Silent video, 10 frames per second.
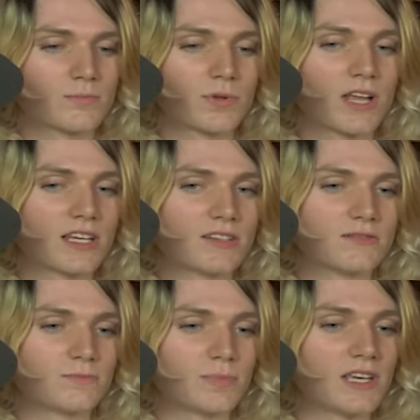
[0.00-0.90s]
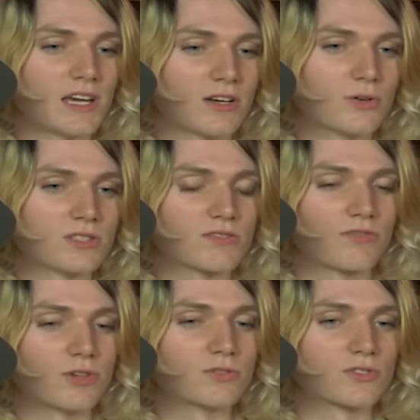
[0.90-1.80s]
playing piano, it just
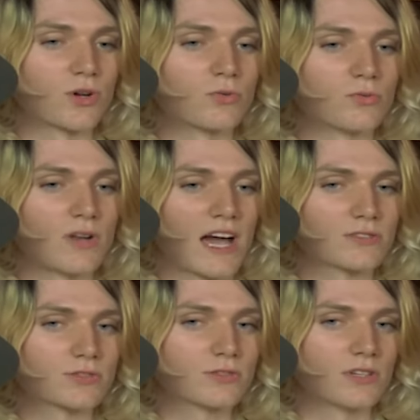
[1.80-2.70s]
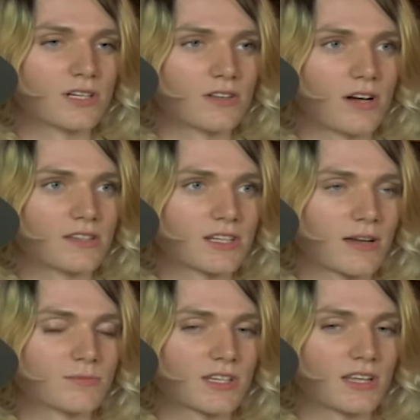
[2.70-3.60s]
feels so natural, and a lot of the
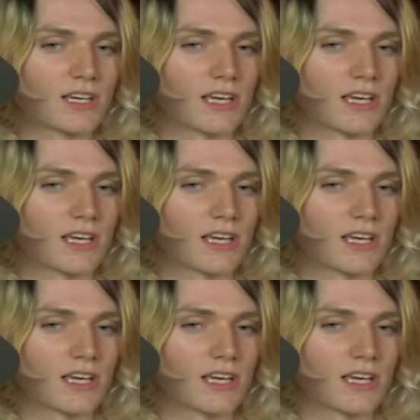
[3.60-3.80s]
times I like